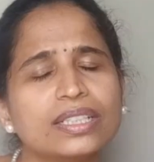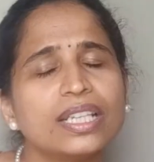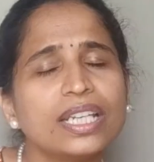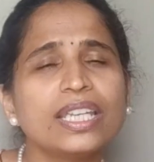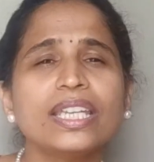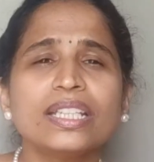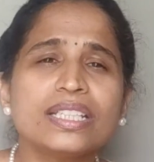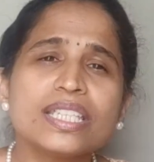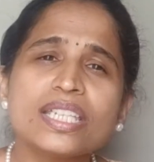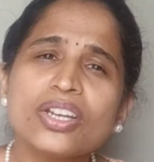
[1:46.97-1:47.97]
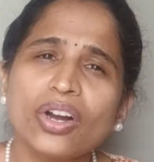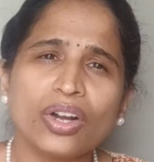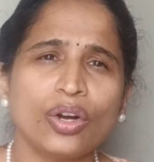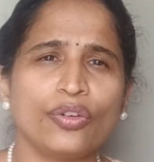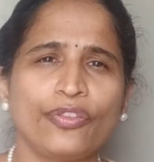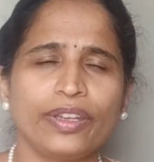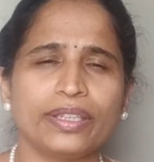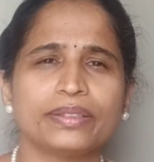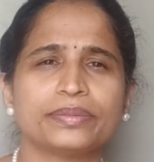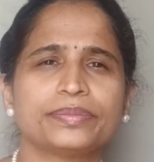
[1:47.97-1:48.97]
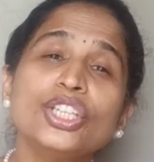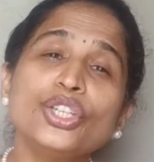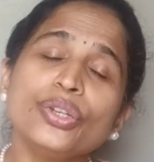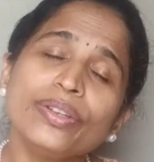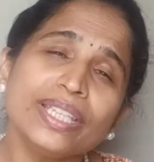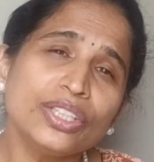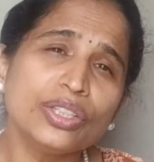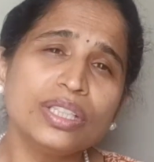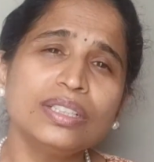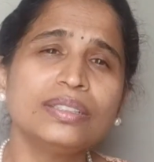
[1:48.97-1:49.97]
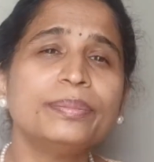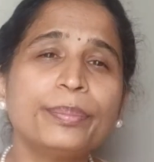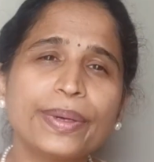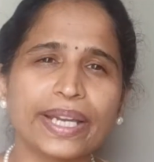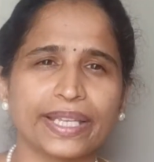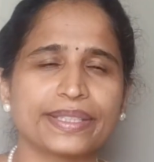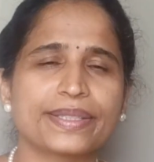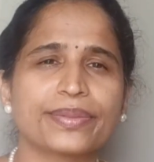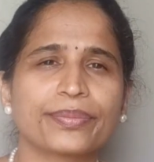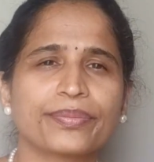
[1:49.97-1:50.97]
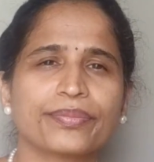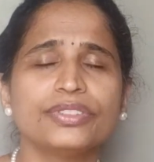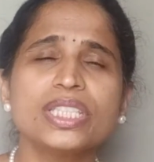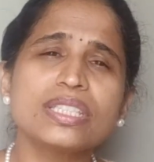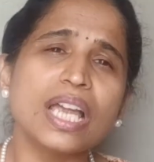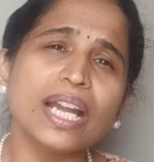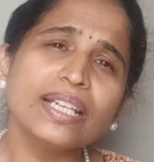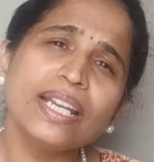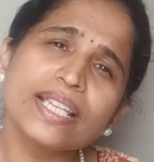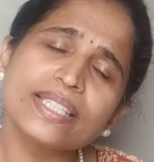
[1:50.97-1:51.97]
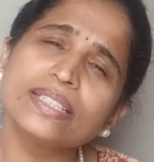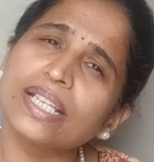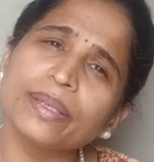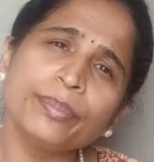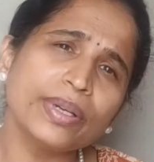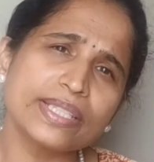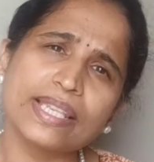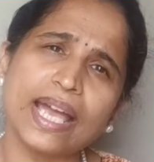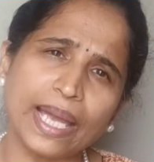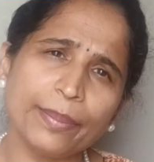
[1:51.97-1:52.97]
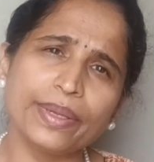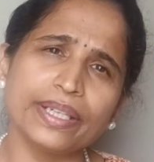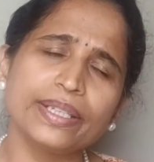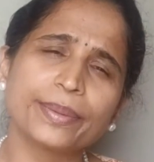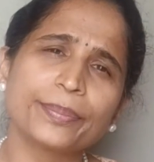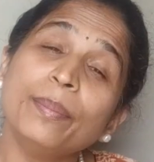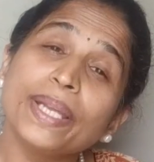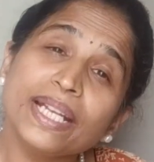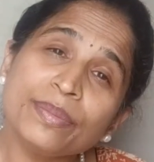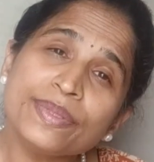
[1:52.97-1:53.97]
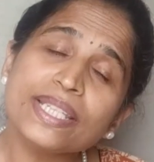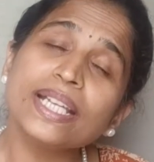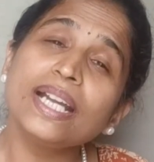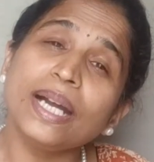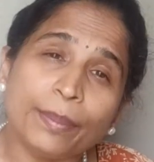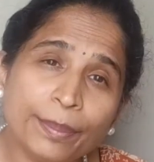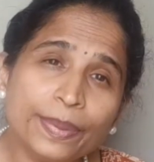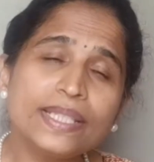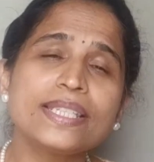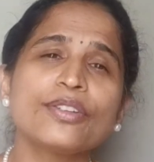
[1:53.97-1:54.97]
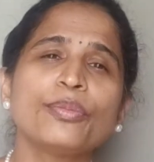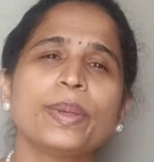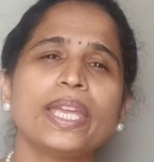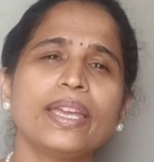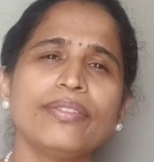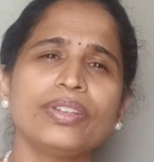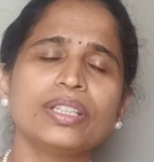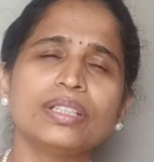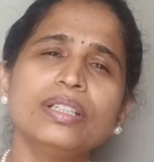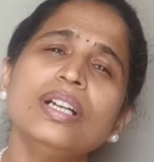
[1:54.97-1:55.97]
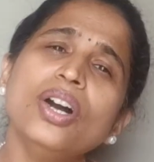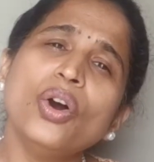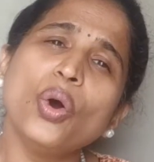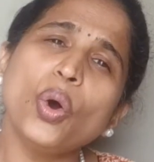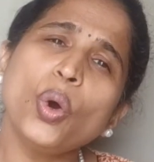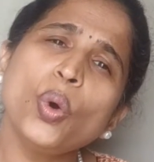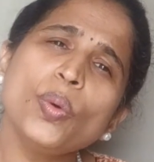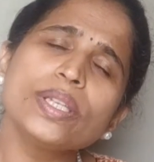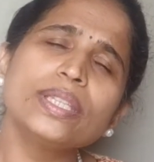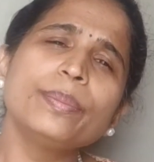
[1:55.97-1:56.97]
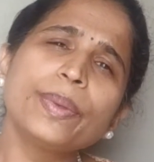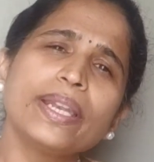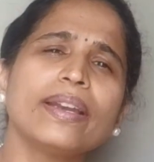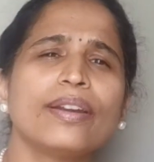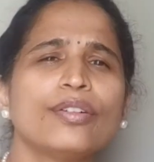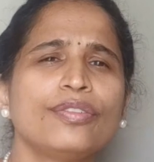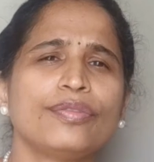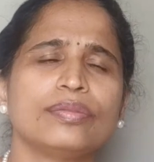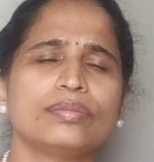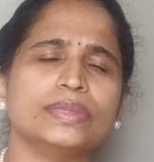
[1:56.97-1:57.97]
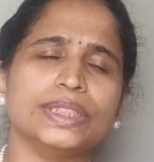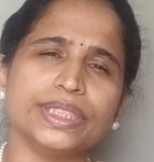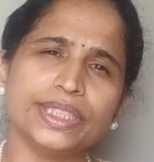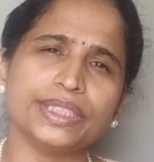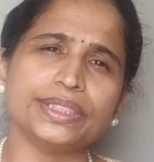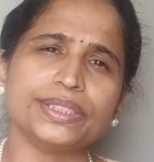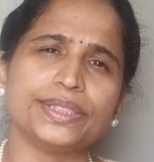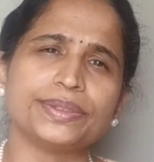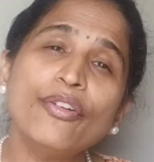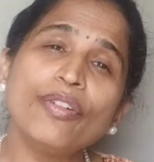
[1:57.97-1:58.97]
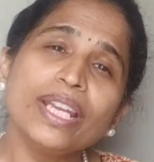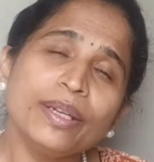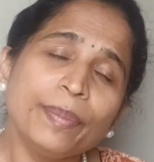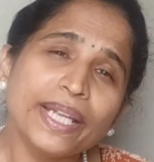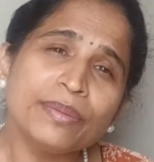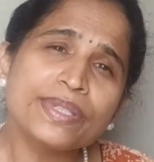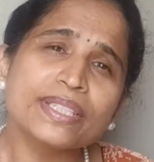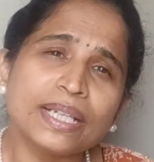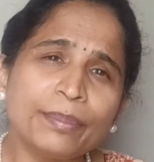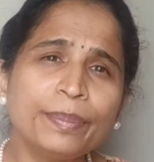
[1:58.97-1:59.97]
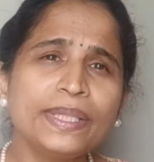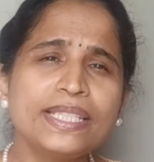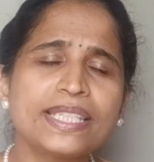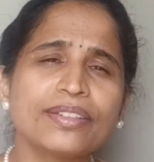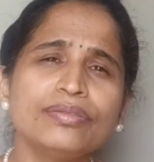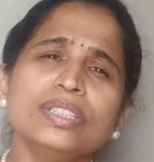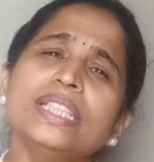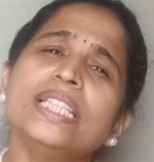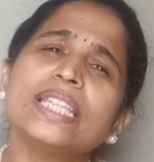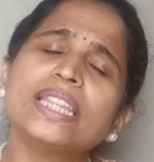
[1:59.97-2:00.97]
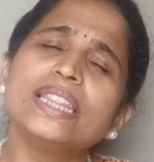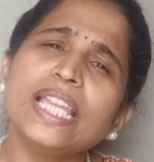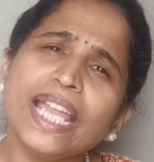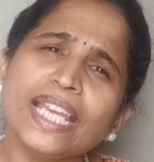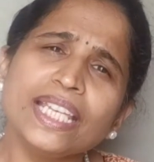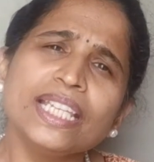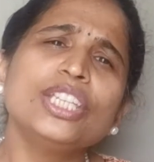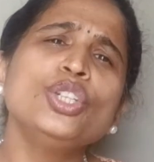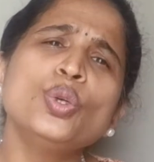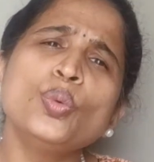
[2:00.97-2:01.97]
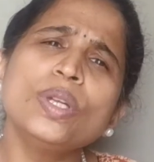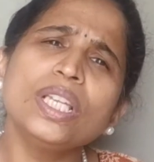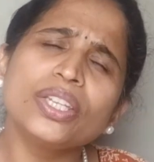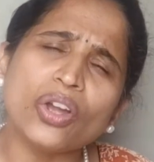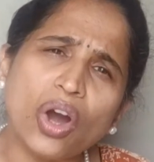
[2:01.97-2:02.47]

drinking tea or coffee during your breaks, which started as a time pass habit, becomes a compulsive behavior over the period of years. When it becomes compulsive, then you will